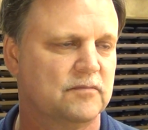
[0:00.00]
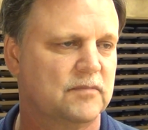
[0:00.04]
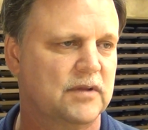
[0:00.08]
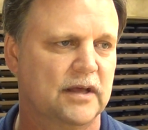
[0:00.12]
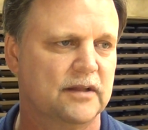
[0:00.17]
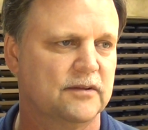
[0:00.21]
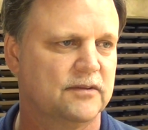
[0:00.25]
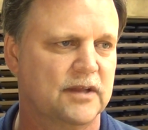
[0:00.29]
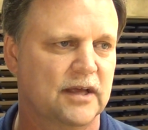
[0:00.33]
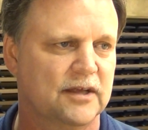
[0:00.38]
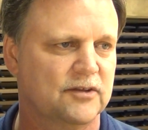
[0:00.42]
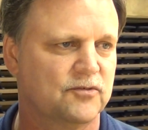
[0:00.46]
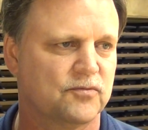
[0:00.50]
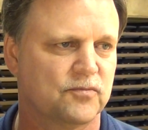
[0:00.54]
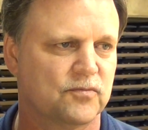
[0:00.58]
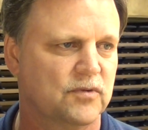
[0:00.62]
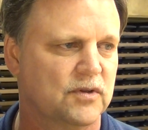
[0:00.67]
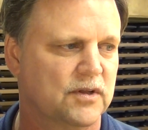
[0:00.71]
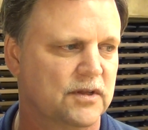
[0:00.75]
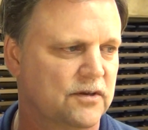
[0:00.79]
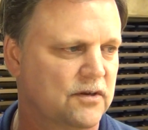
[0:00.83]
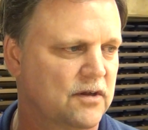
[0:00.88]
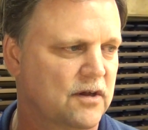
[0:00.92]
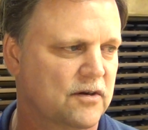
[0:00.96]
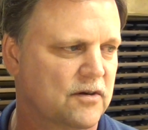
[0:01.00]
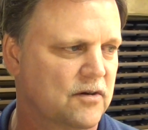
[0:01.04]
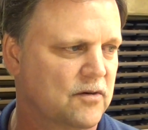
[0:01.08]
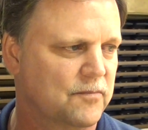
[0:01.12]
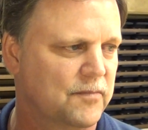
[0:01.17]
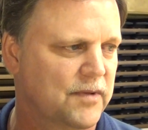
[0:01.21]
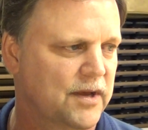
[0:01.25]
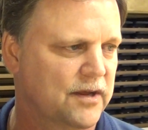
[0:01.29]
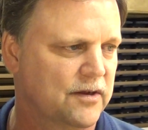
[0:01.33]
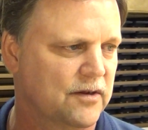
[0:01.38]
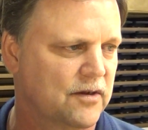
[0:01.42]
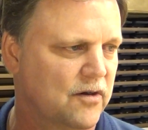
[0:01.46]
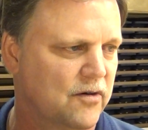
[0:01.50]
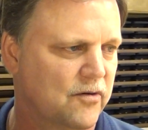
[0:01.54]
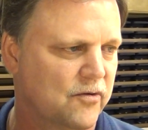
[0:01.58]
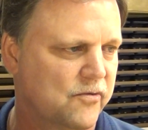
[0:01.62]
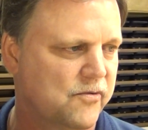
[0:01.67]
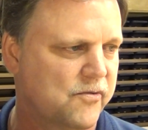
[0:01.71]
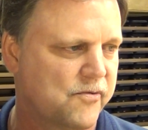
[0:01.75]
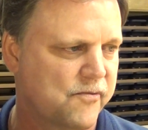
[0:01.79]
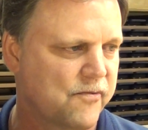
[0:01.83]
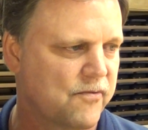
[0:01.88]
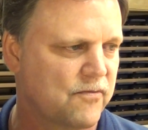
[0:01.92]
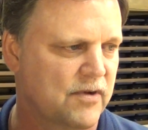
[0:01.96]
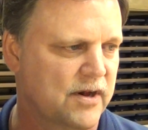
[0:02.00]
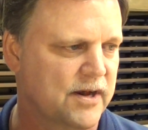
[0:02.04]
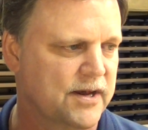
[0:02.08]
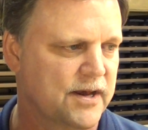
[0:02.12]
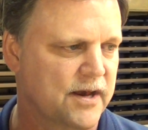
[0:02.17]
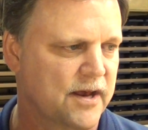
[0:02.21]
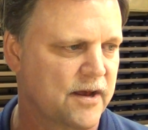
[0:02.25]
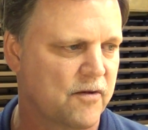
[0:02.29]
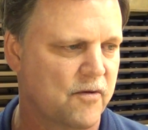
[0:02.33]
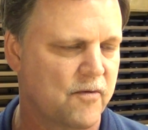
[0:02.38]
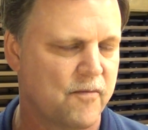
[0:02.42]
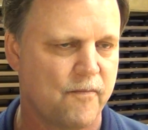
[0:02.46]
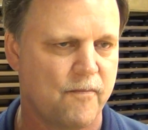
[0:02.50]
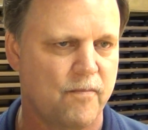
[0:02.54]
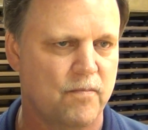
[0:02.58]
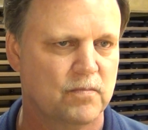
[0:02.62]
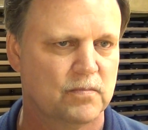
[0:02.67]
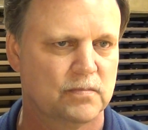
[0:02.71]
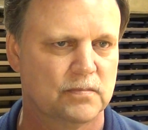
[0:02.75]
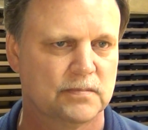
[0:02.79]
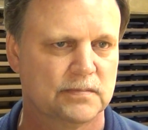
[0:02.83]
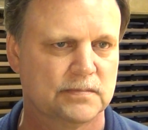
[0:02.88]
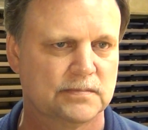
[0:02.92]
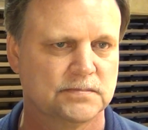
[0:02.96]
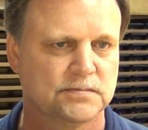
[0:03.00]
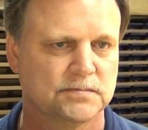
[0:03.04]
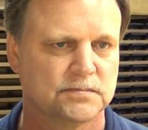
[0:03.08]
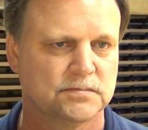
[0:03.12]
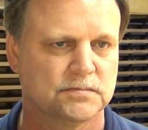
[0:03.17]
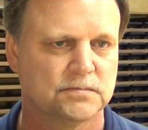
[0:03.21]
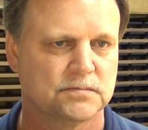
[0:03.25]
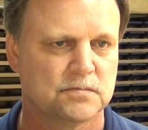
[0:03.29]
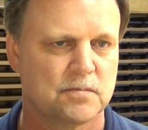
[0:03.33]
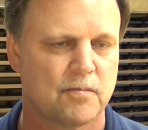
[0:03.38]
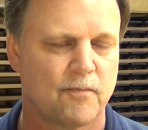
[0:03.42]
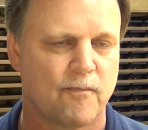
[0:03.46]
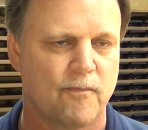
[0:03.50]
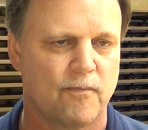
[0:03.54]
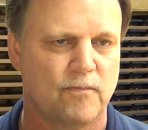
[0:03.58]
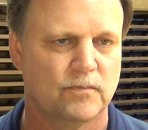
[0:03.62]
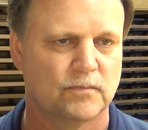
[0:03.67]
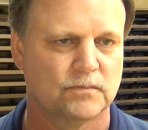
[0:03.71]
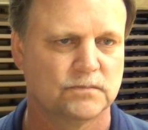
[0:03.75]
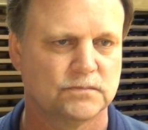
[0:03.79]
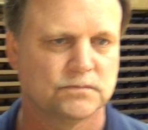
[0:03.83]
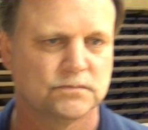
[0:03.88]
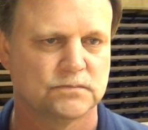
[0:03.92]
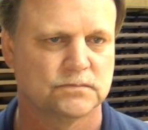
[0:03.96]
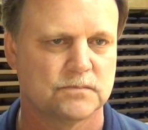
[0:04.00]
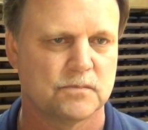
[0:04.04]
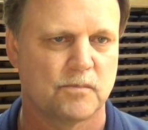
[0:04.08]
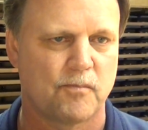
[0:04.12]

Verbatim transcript: that, that's really not our main goal right now. Do you hear anything more from the